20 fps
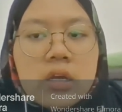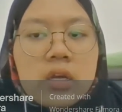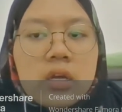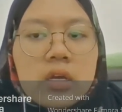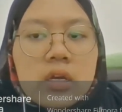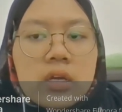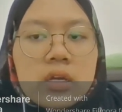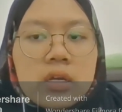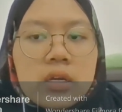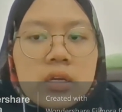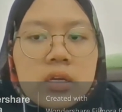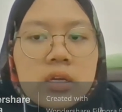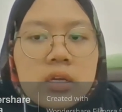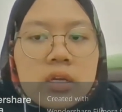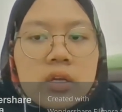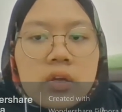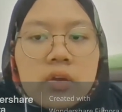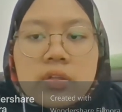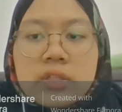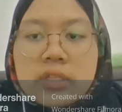
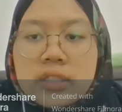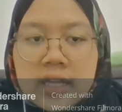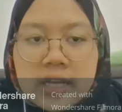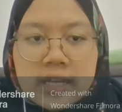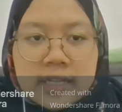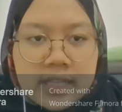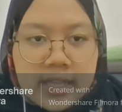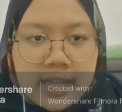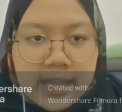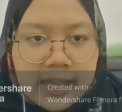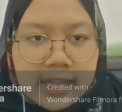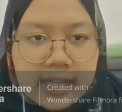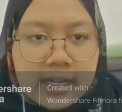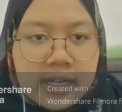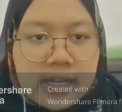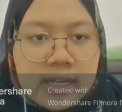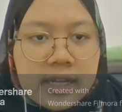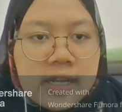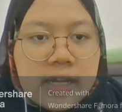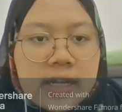On the other hand,
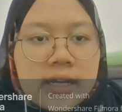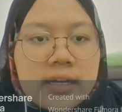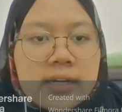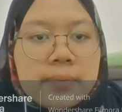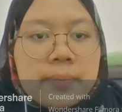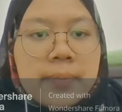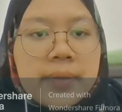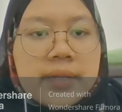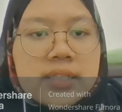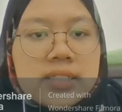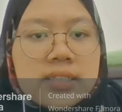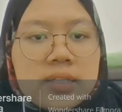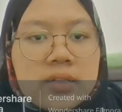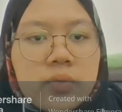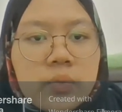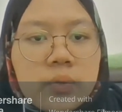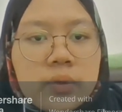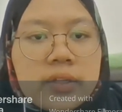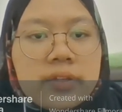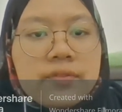a passing
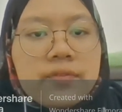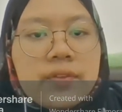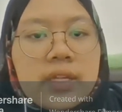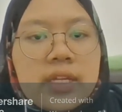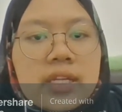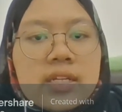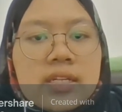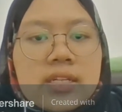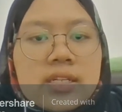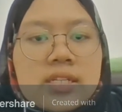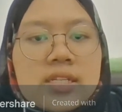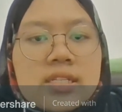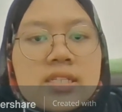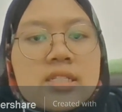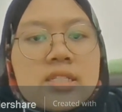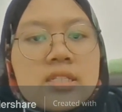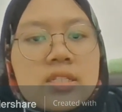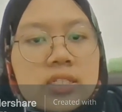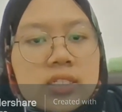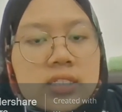wave in a
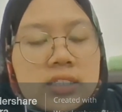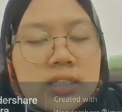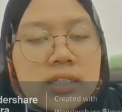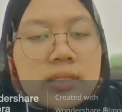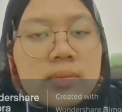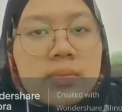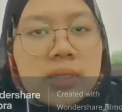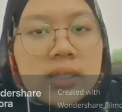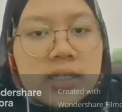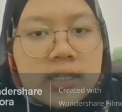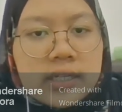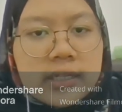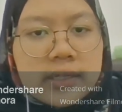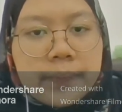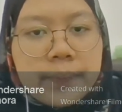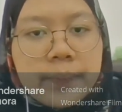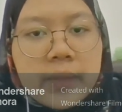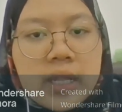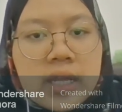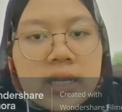hysteretic
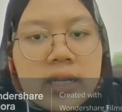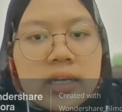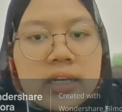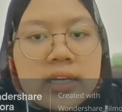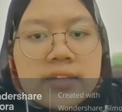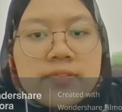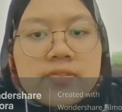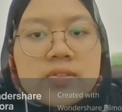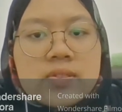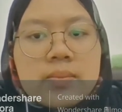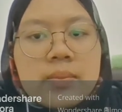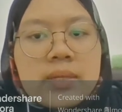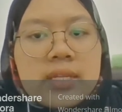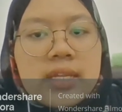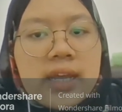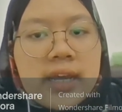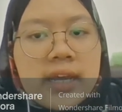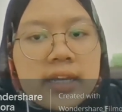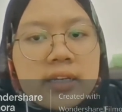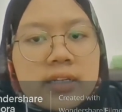medium leaves
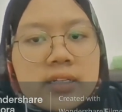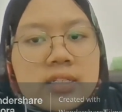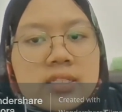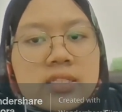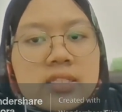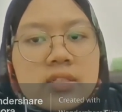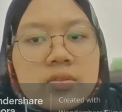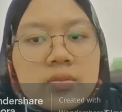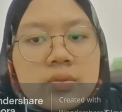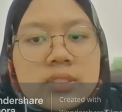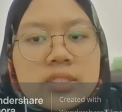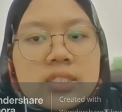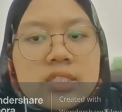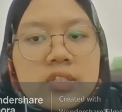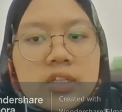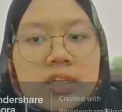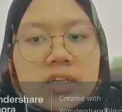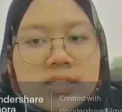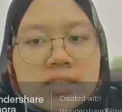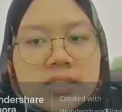behind residual
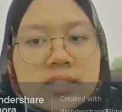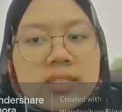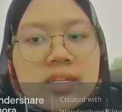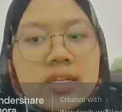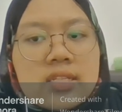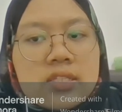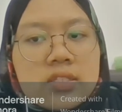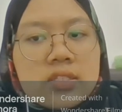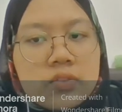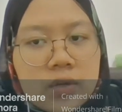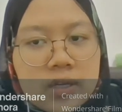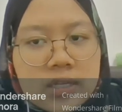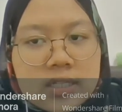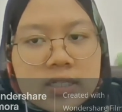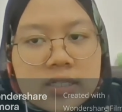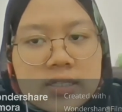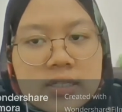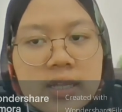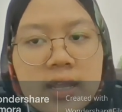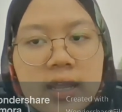stresses and
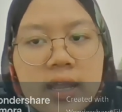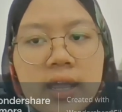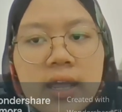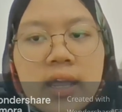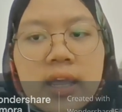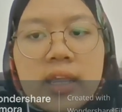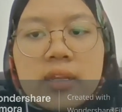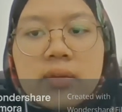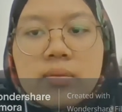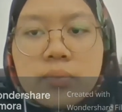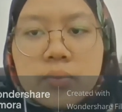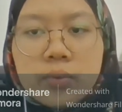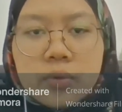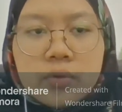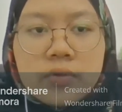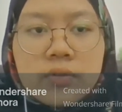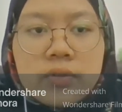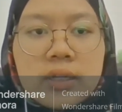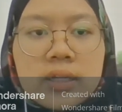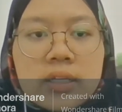strains, and
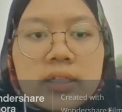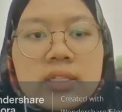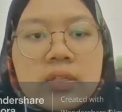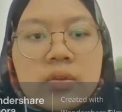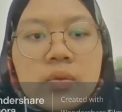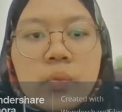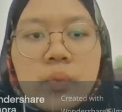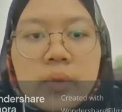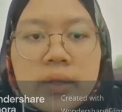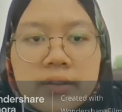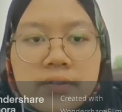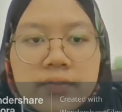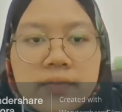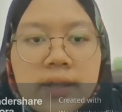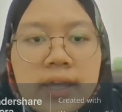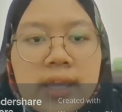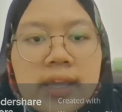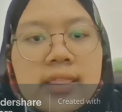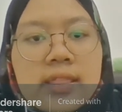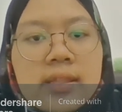both the wave
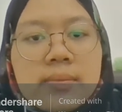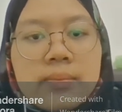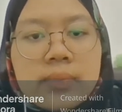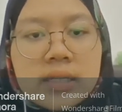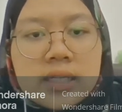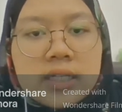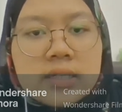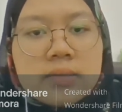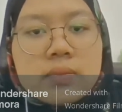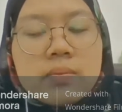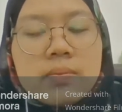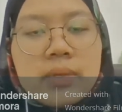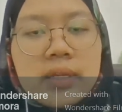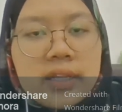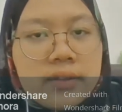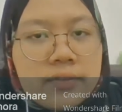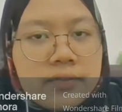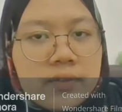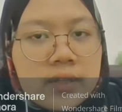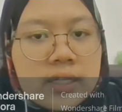and the medium's
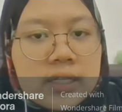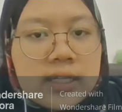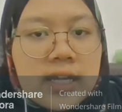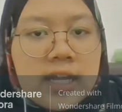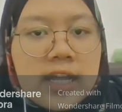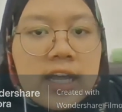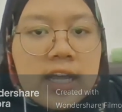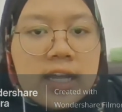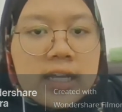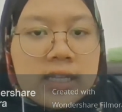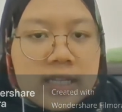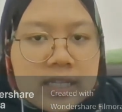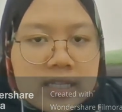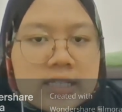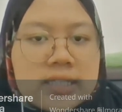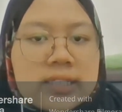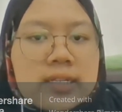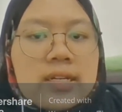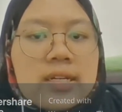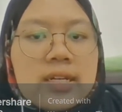behavior
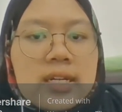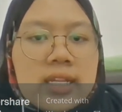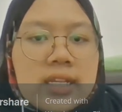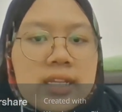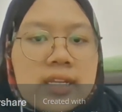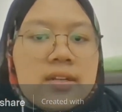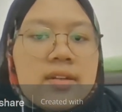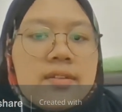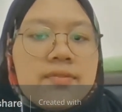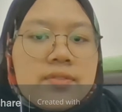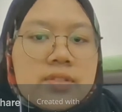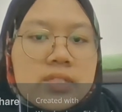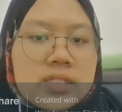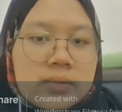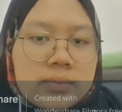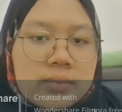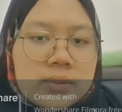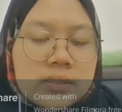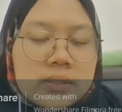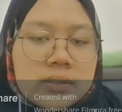is
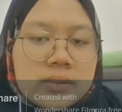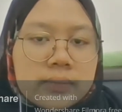irreversible.